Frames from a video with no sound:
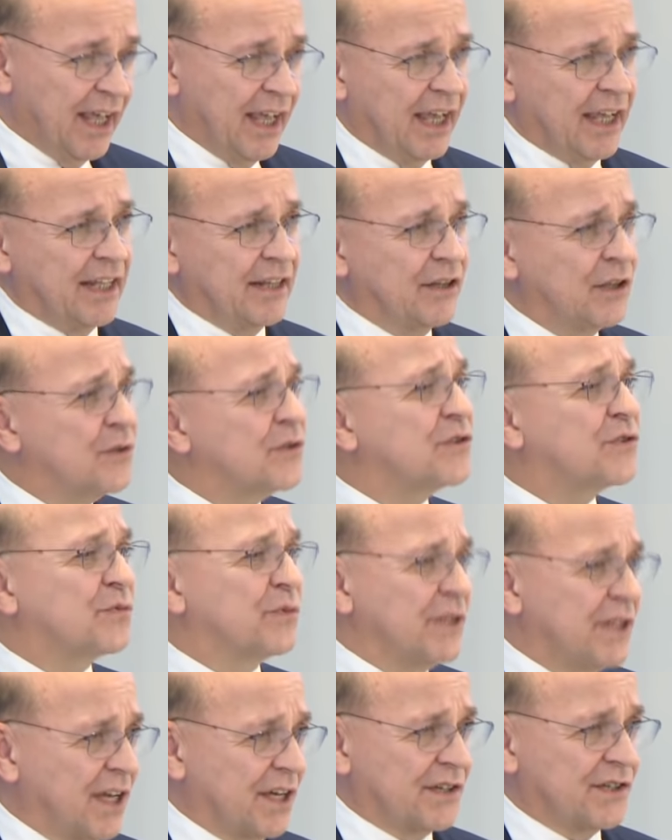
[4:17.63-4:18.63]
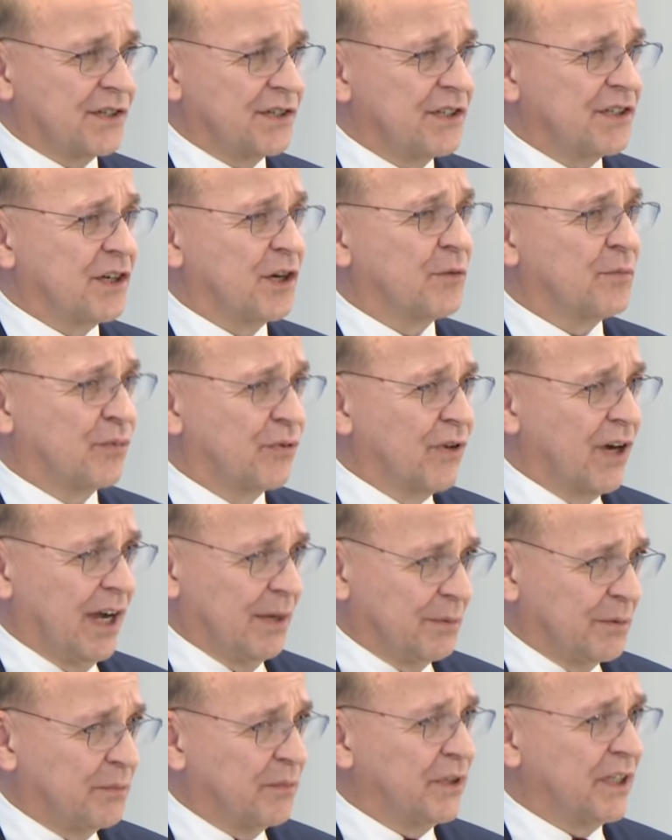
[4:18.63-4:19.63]
And those reductions are
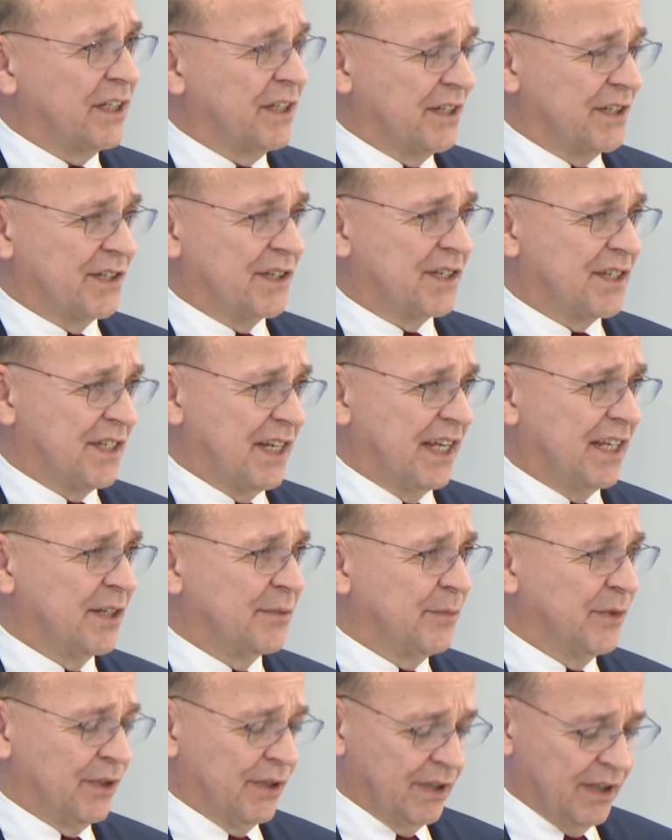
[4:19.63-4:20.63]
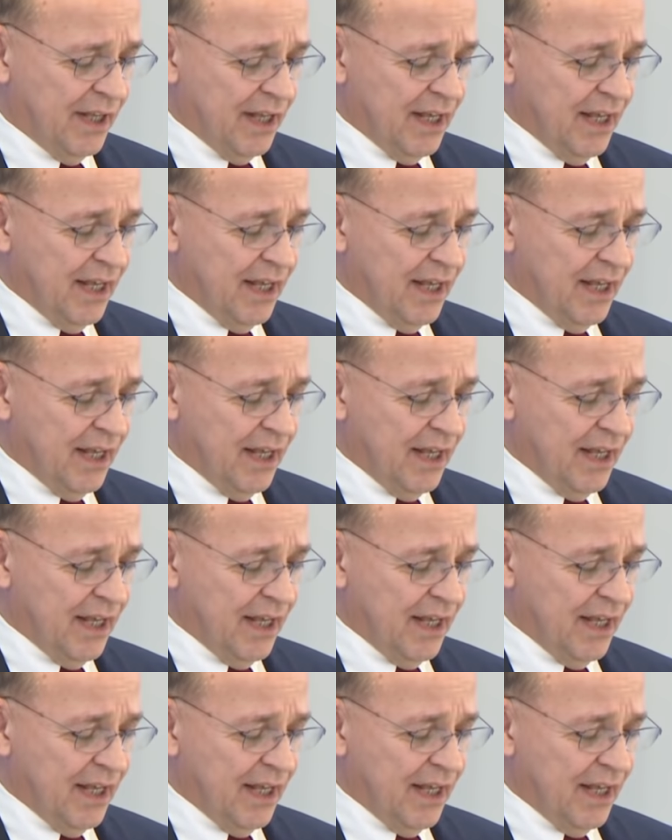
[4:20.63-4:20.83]
probably unsustainable.